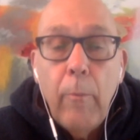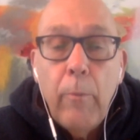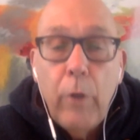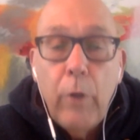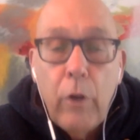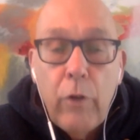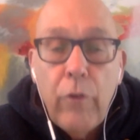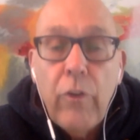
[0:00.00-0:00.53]

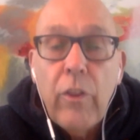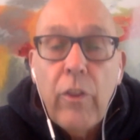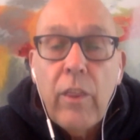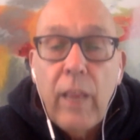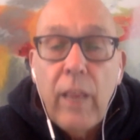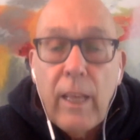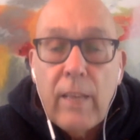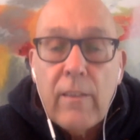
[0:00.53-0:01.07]
Beautiful
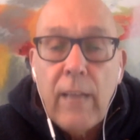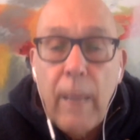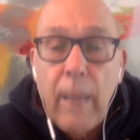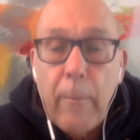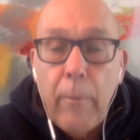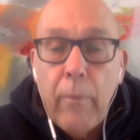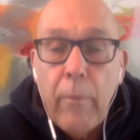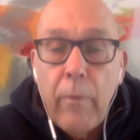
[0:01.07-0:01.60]
things
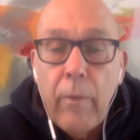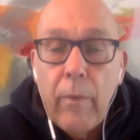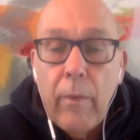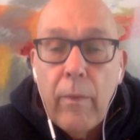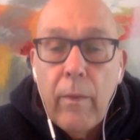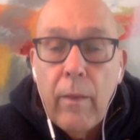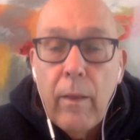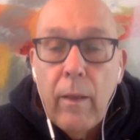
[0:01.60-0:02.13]
happen
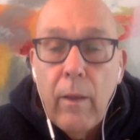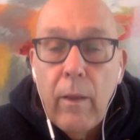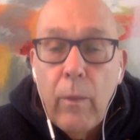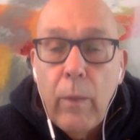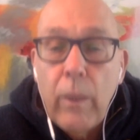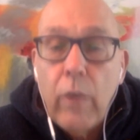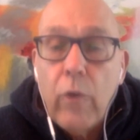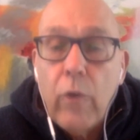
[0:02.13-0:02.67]

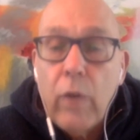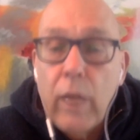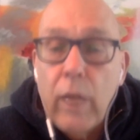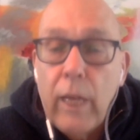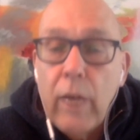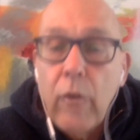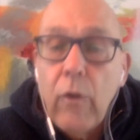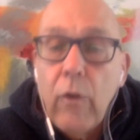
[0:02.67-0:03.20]
when you
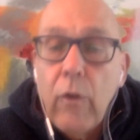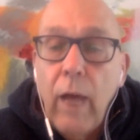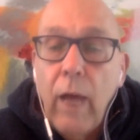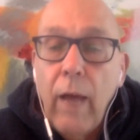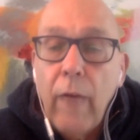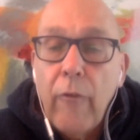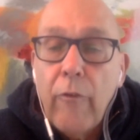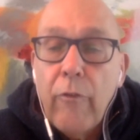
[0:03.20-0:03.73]
clear your
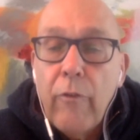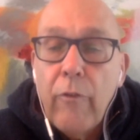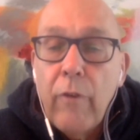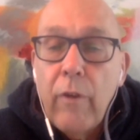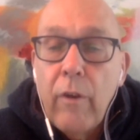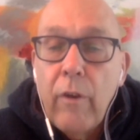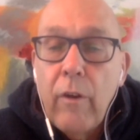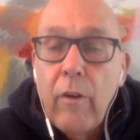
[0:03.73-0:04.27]
life
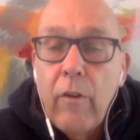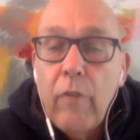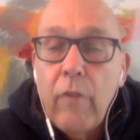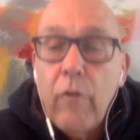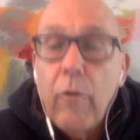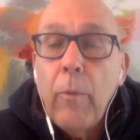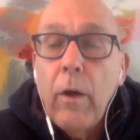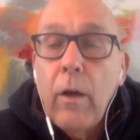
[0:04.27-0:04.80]

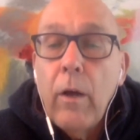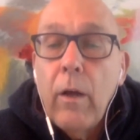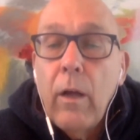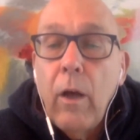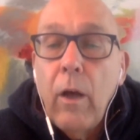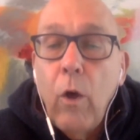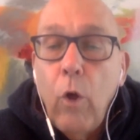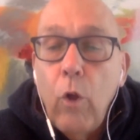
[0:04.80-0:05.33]
from
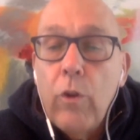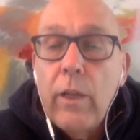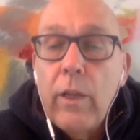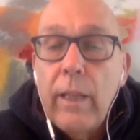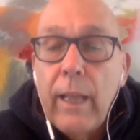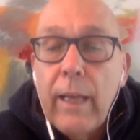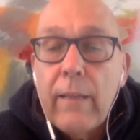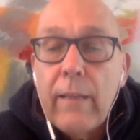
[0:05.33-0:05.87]
all the
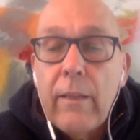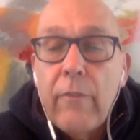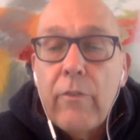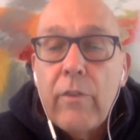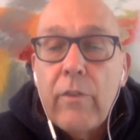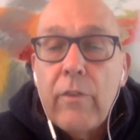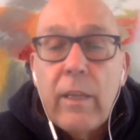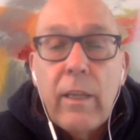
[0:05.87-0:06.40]

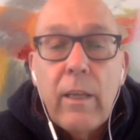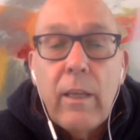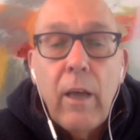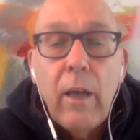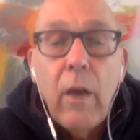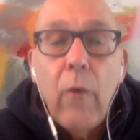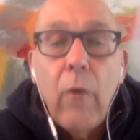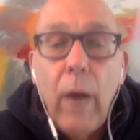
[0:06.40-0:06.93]
negativity
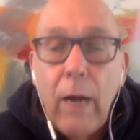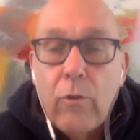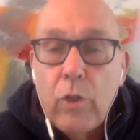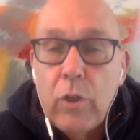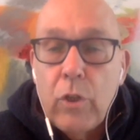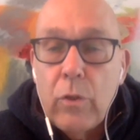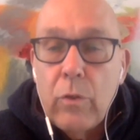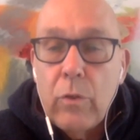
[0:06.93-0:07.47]

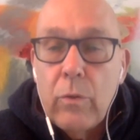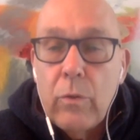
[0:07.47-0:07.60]
around you.